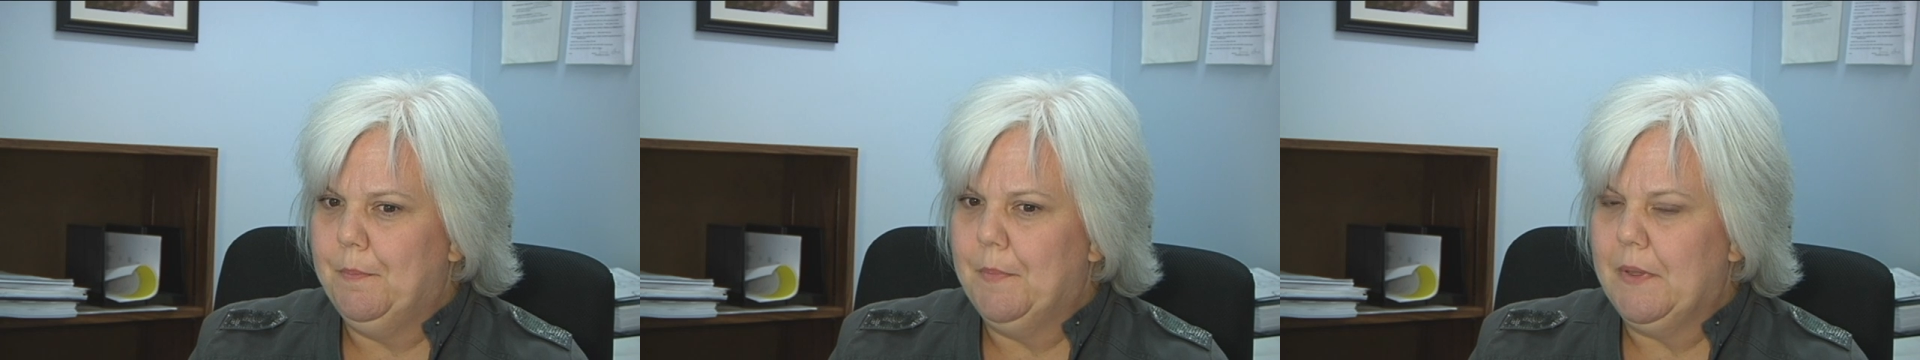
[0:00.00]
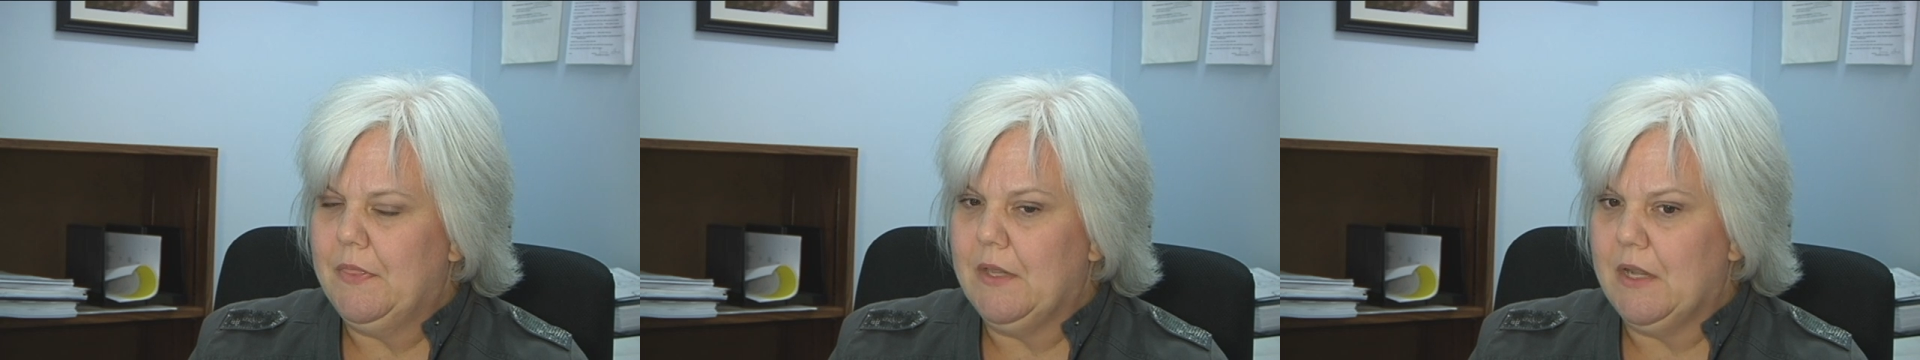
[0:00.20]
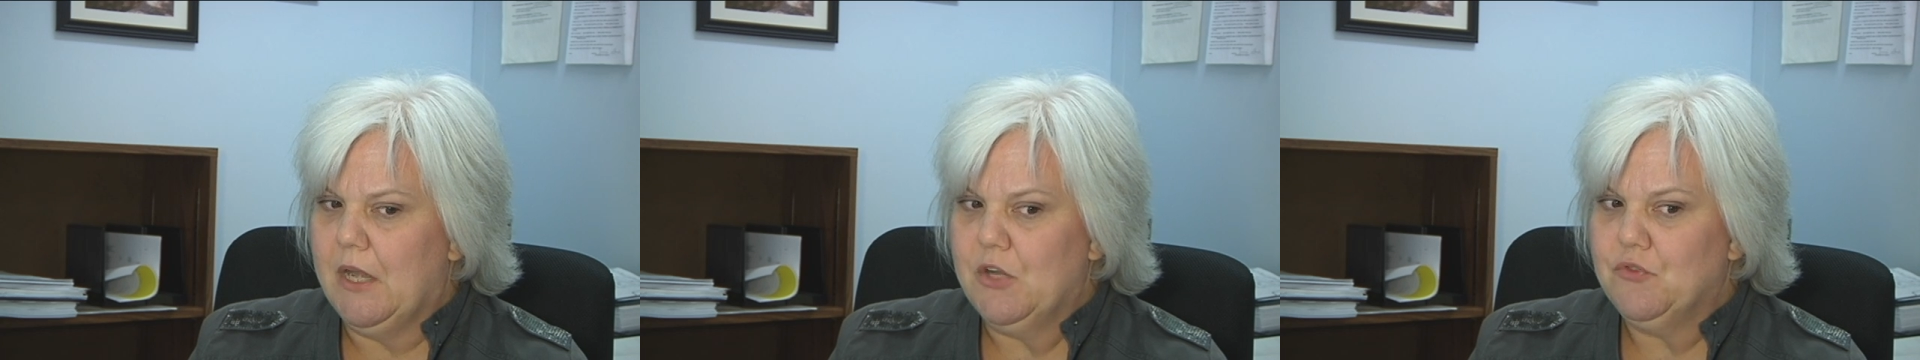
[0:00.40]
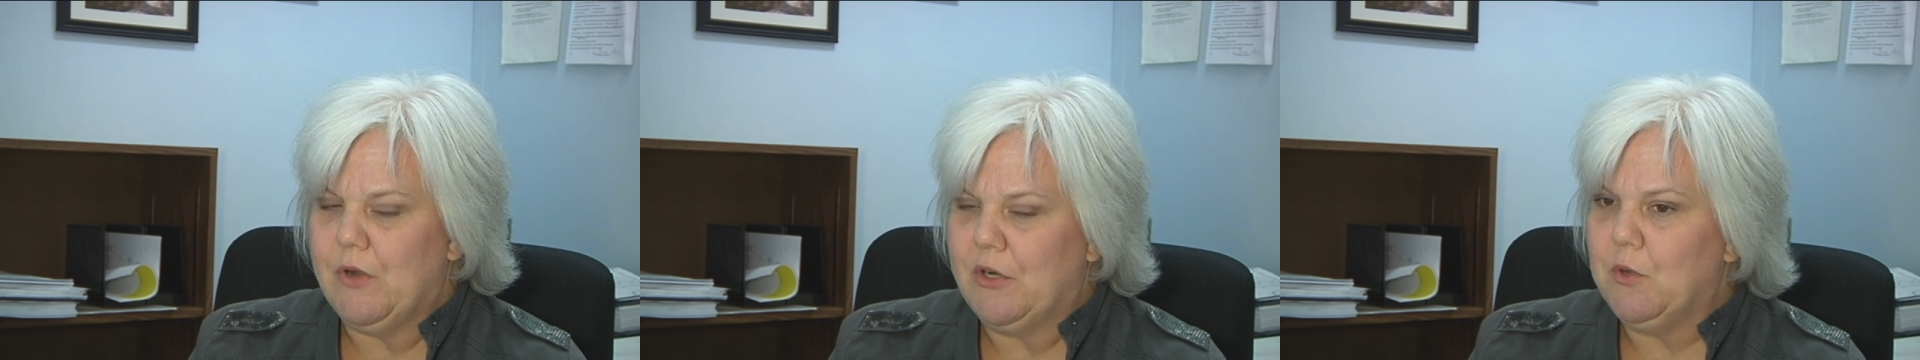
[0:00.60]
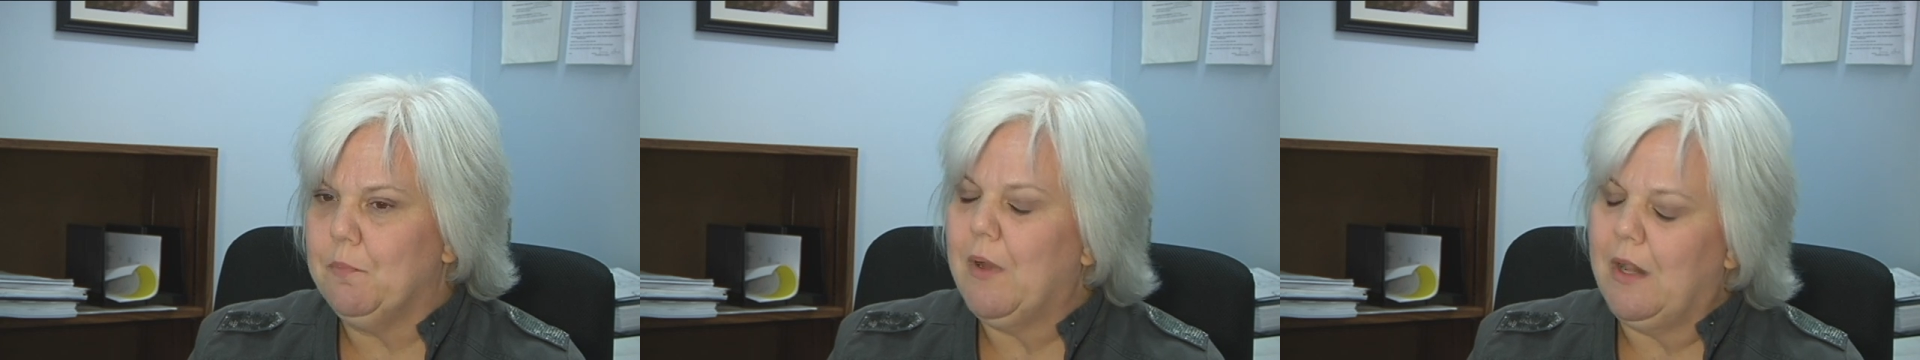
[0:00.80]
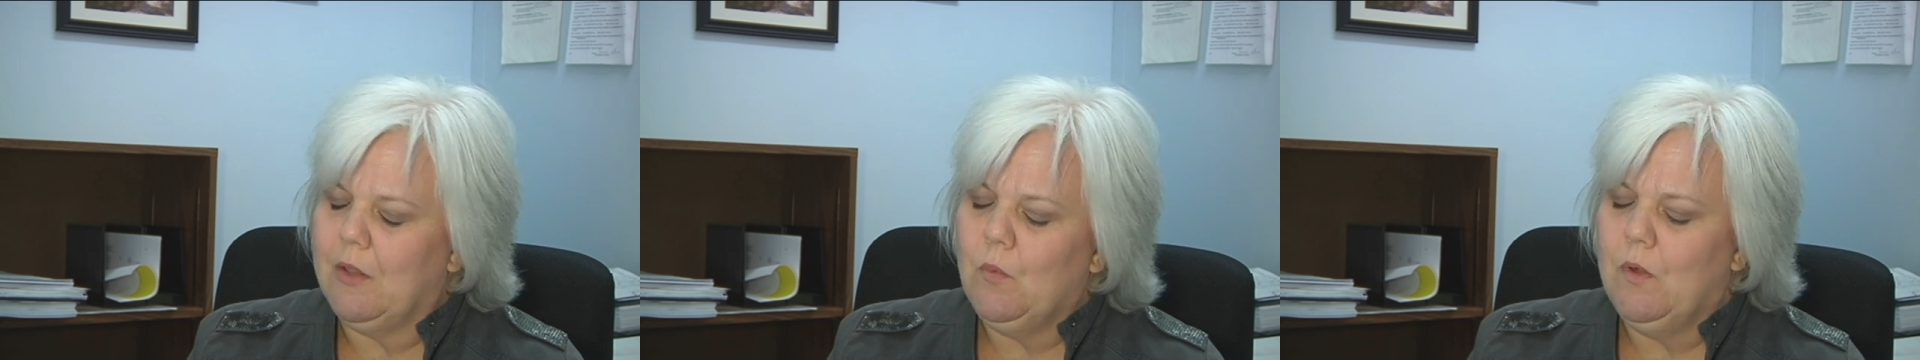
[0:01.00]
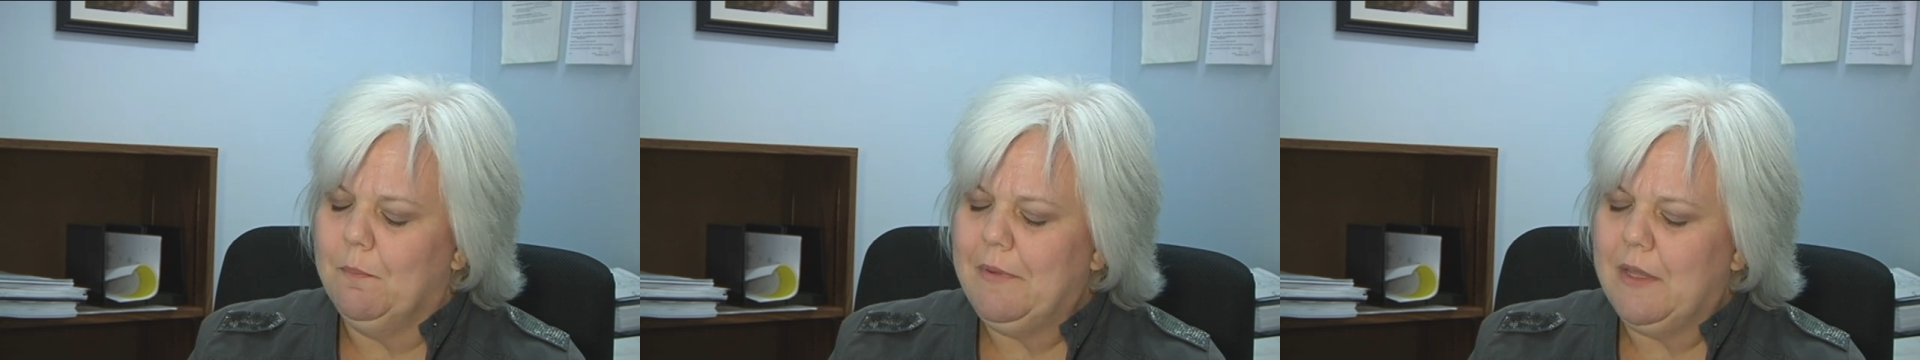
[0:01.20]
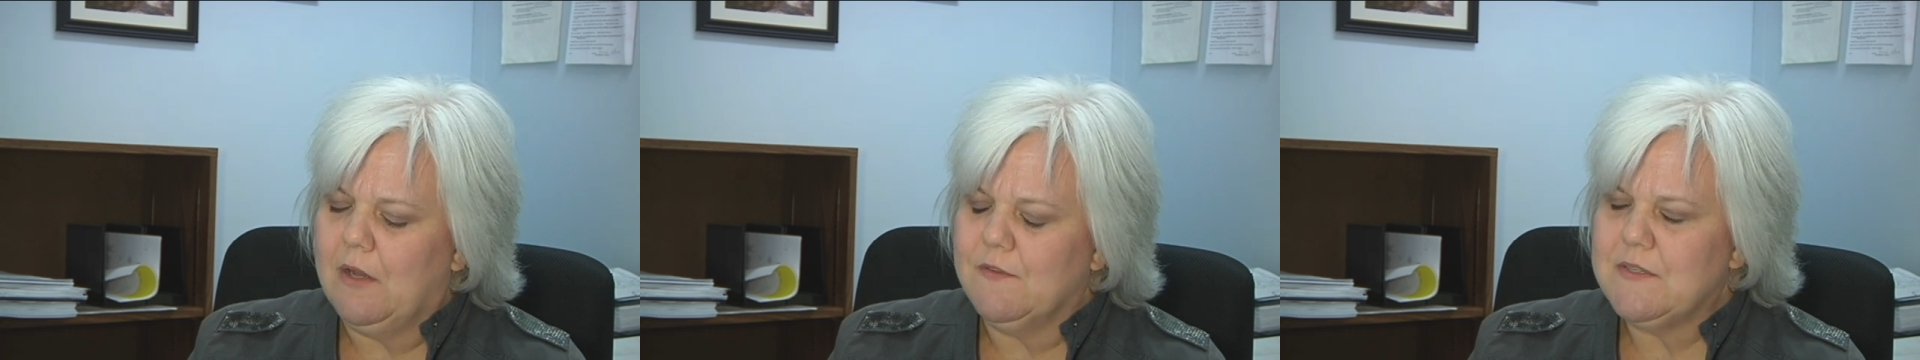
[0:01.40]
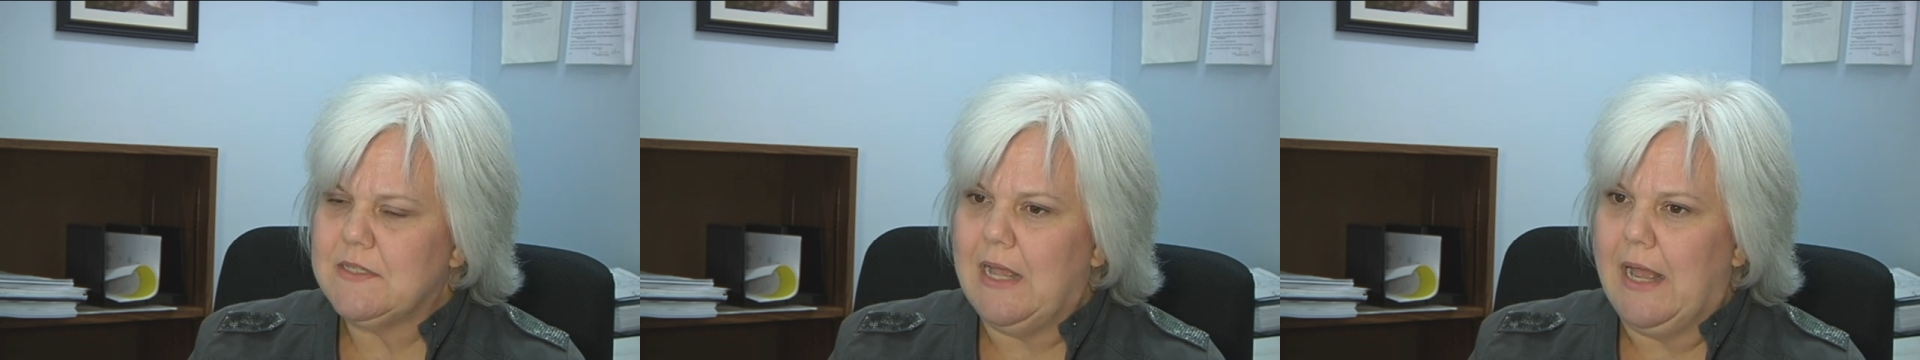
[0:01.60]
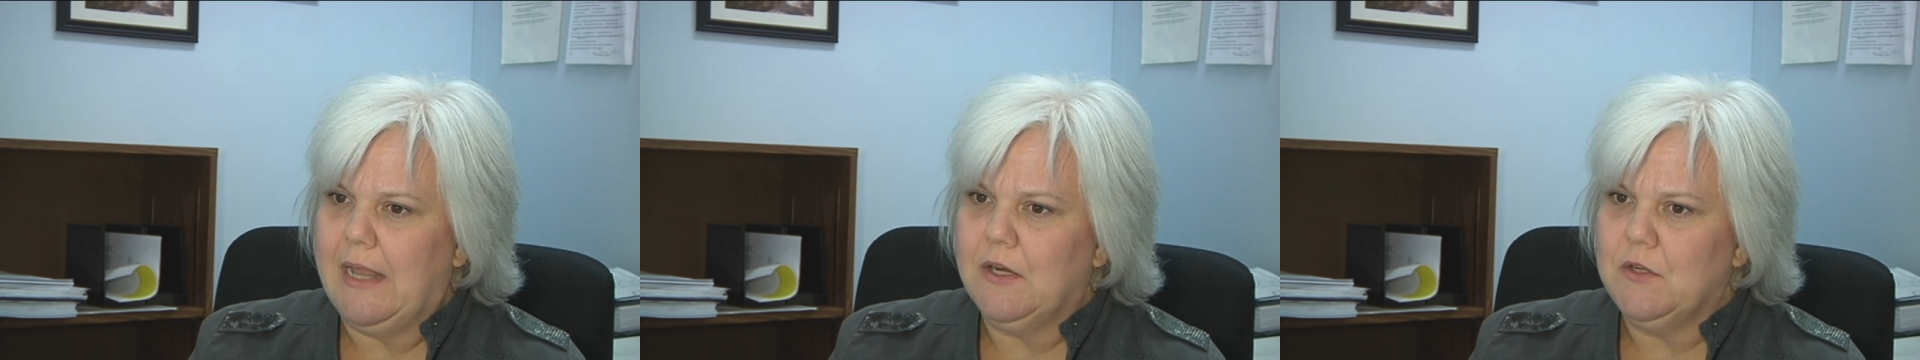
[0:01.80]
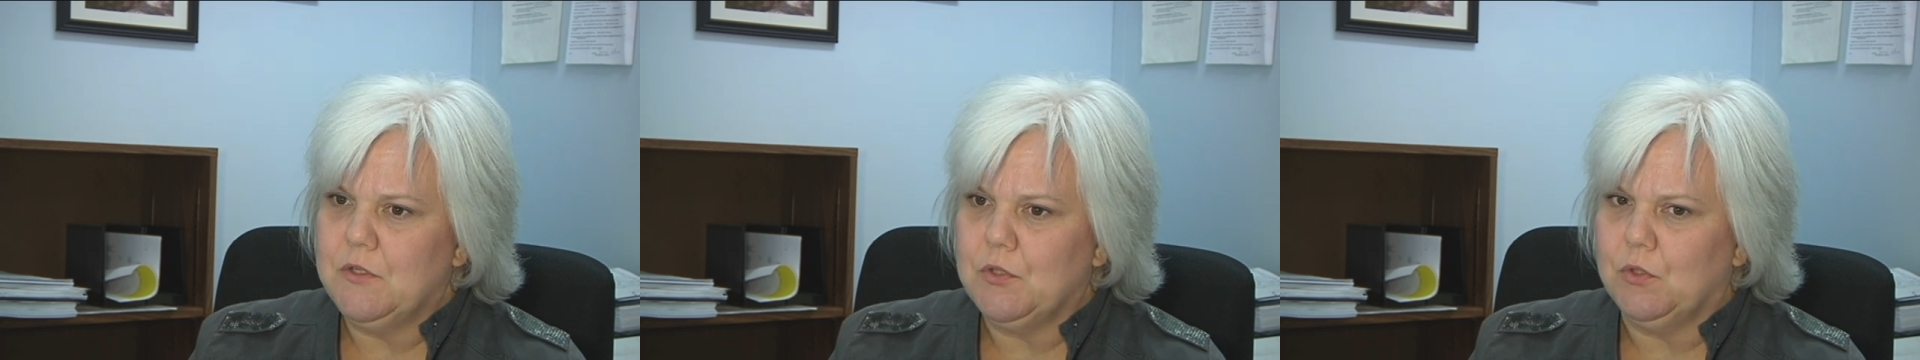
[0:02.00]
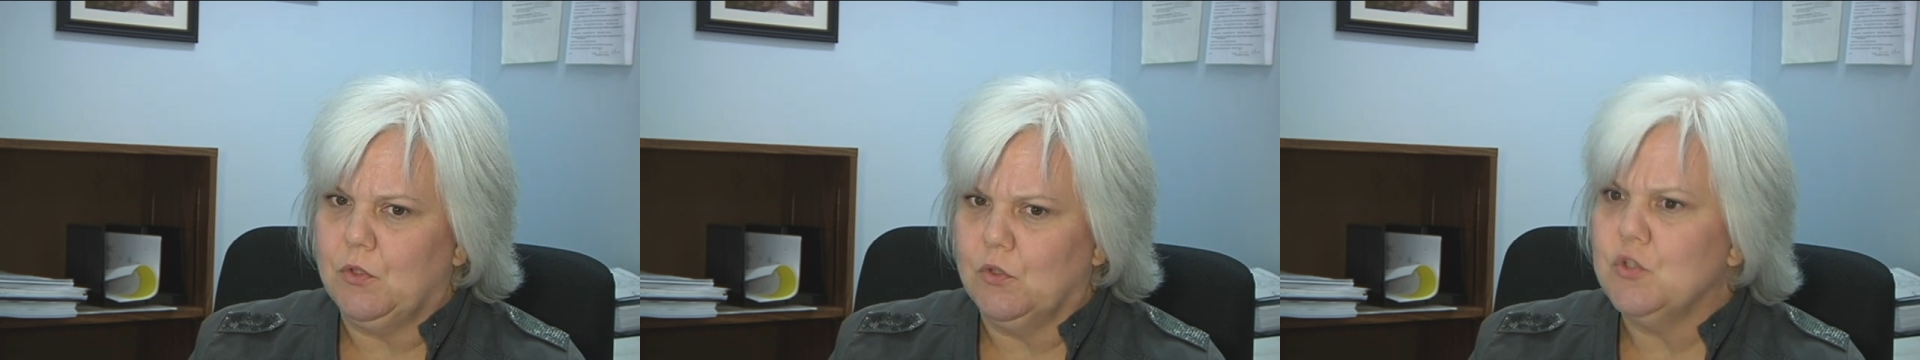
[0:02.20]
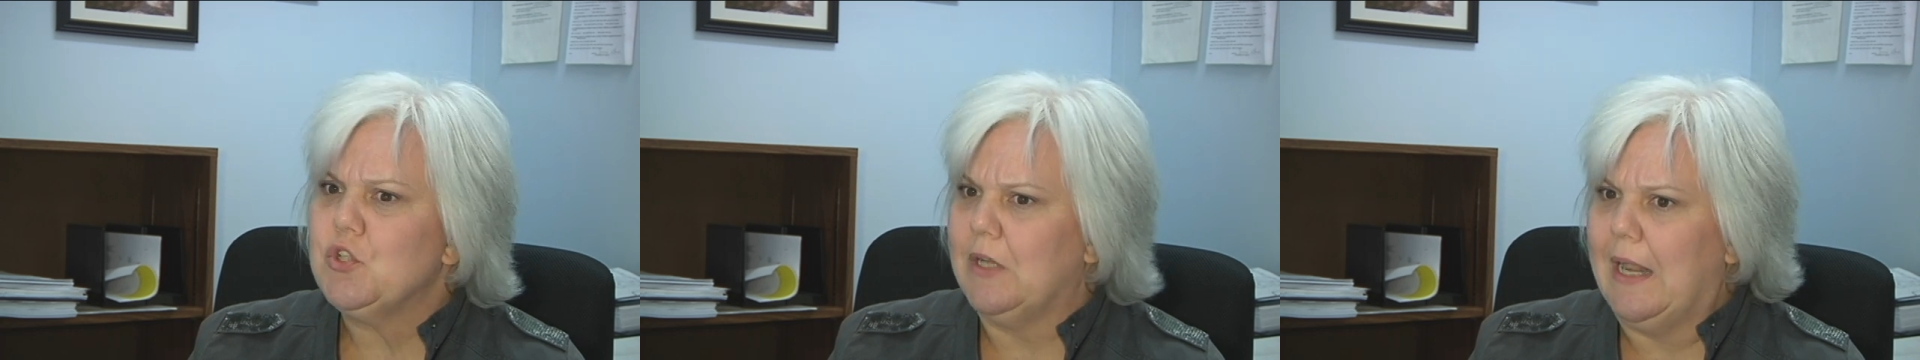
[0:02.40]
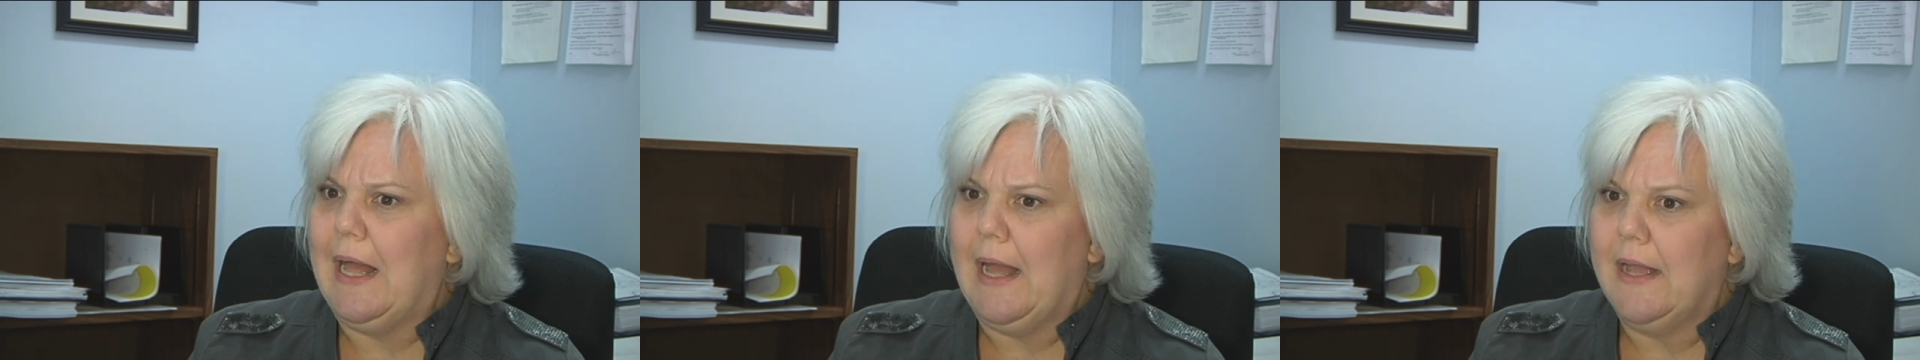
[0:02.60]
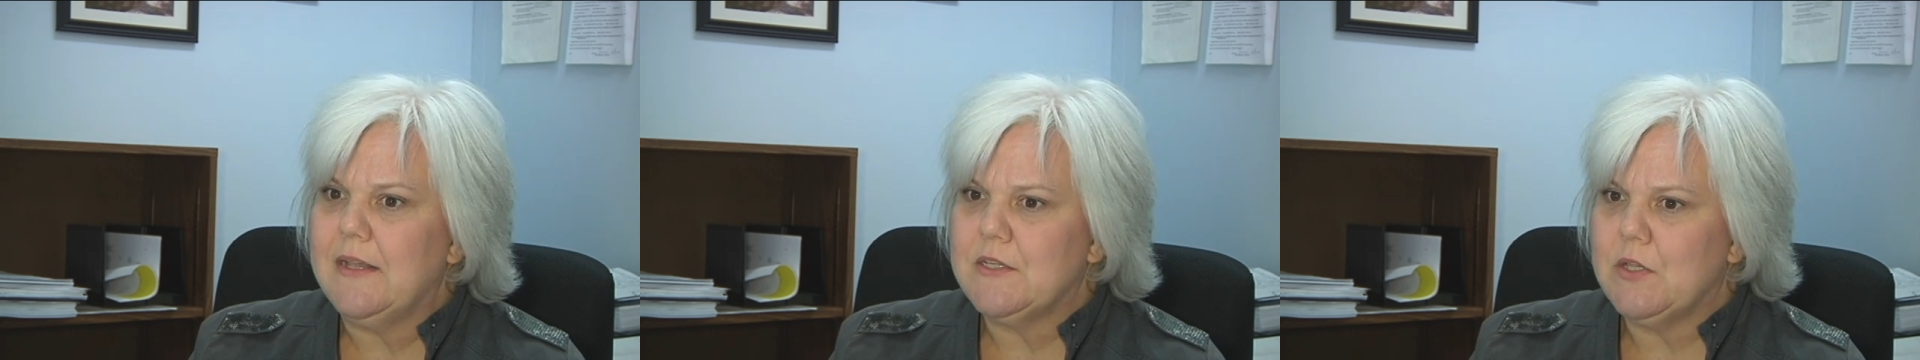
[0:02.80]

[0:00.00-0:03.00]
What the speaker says: but the contractor probably won't be off site until July.